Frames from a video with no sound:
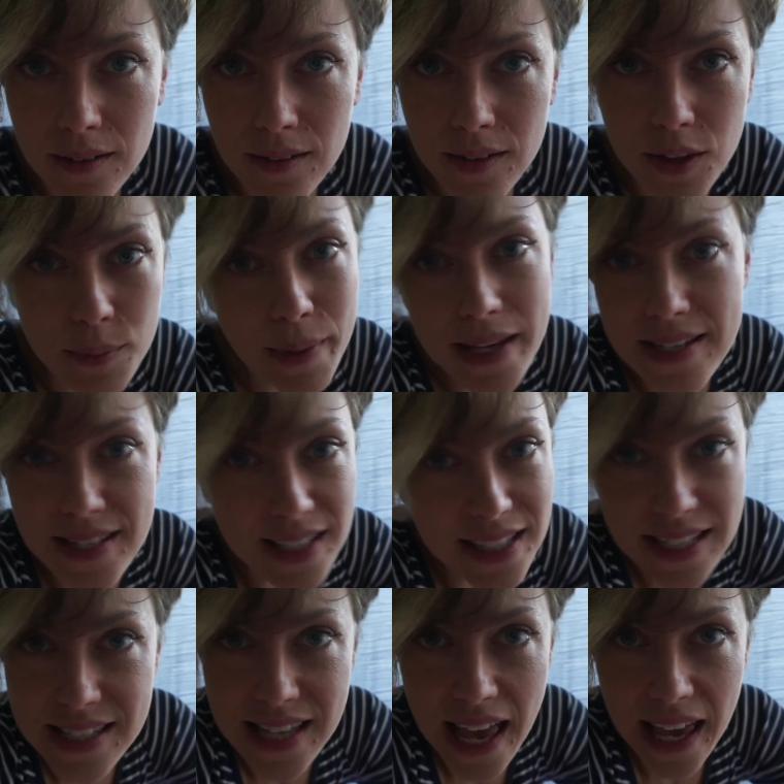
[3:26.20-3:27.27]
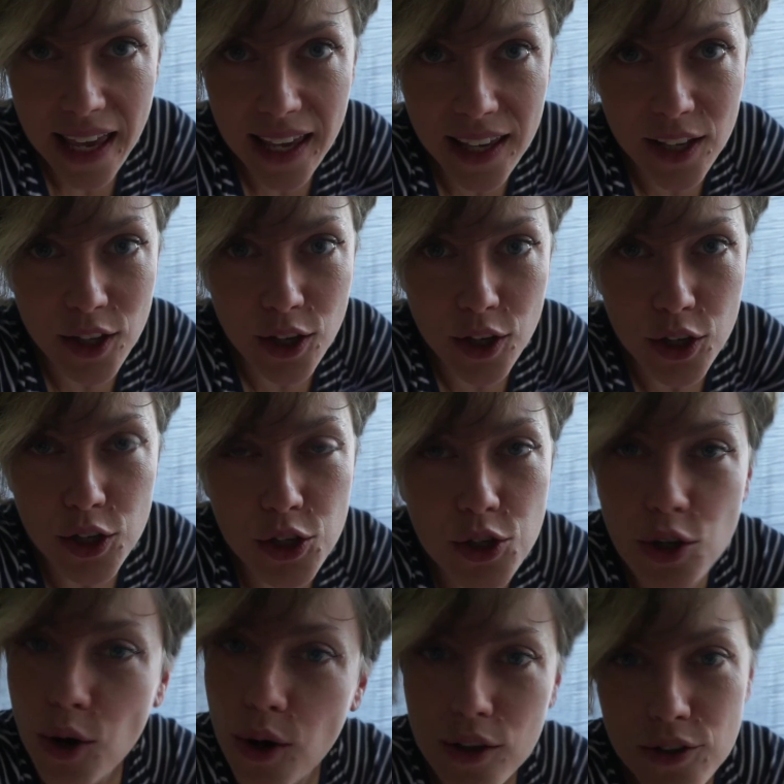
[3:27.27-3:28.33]
they're basically saying you
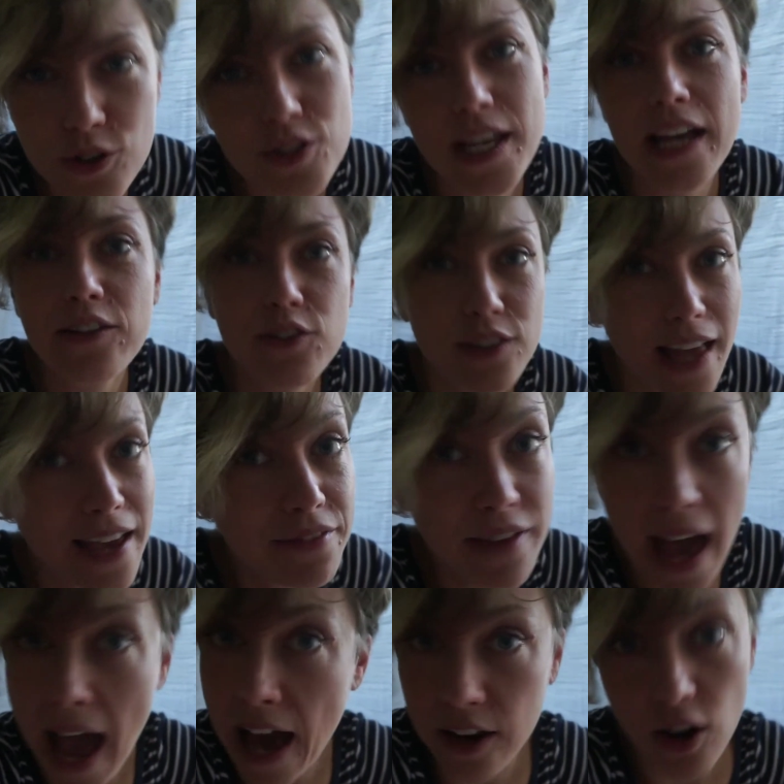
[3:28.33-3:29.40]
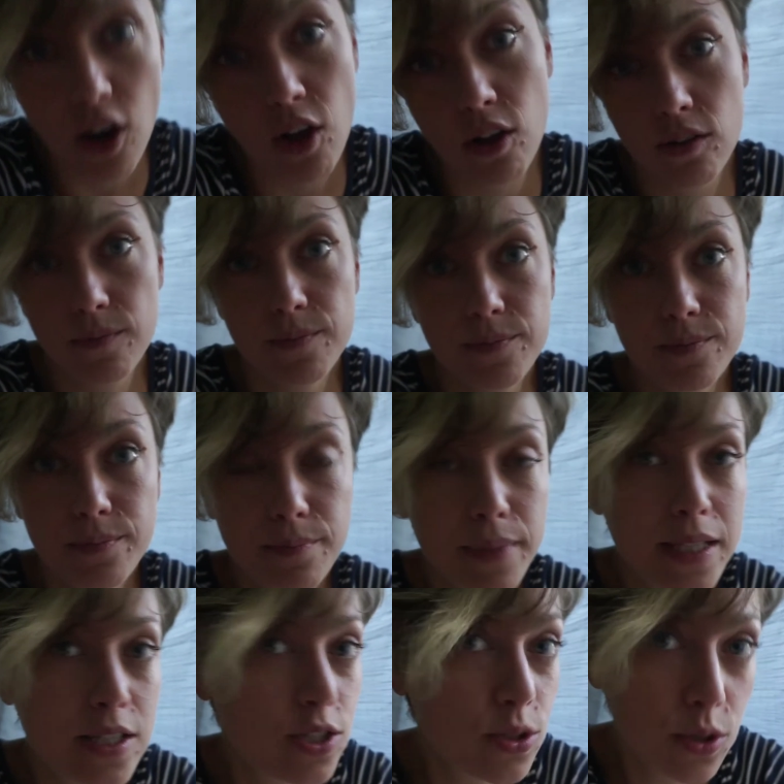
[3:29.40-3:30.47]
don't understand your life at all
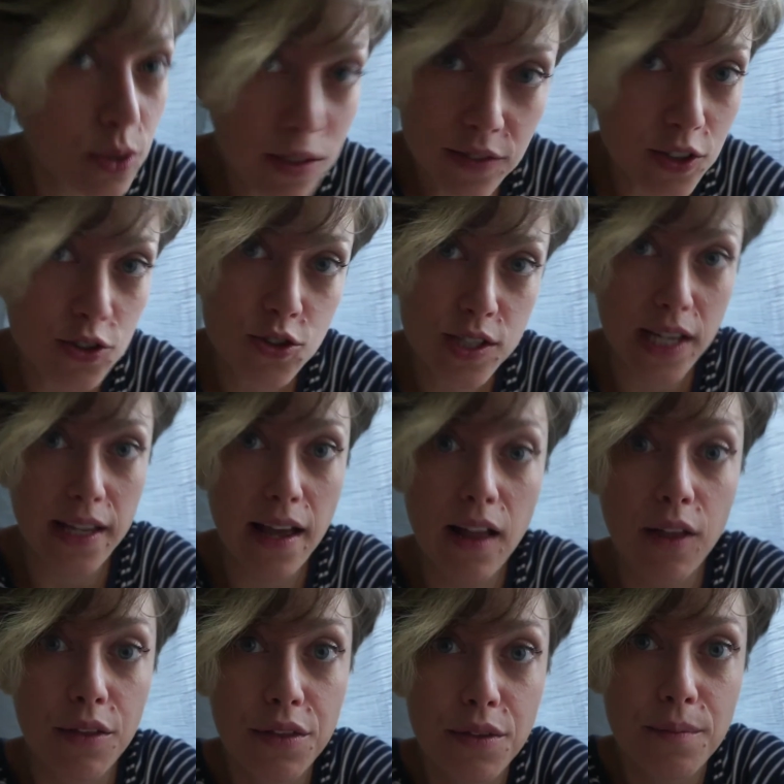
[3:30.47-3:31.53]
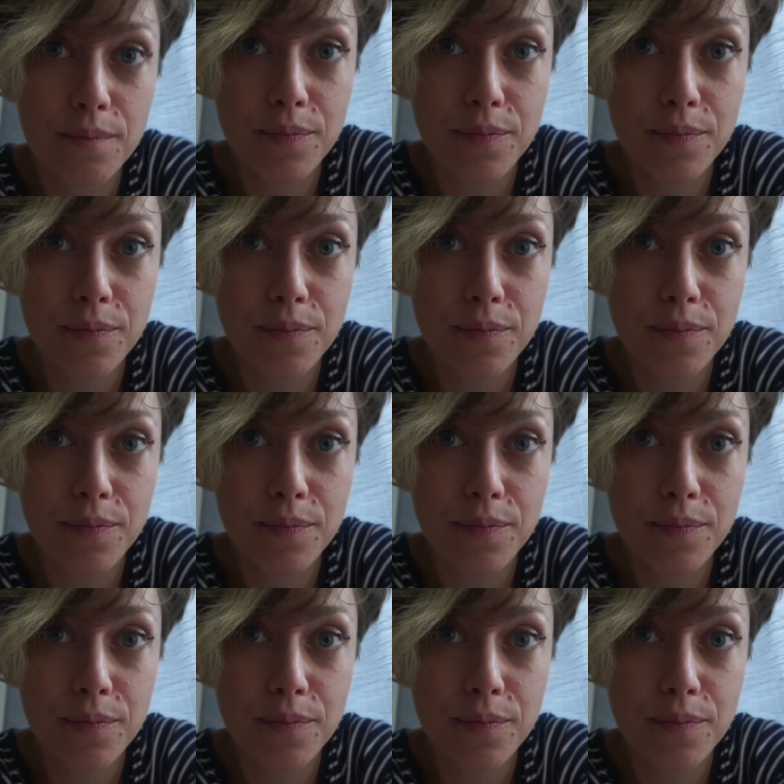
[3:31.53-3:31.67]
because you don't even understand health.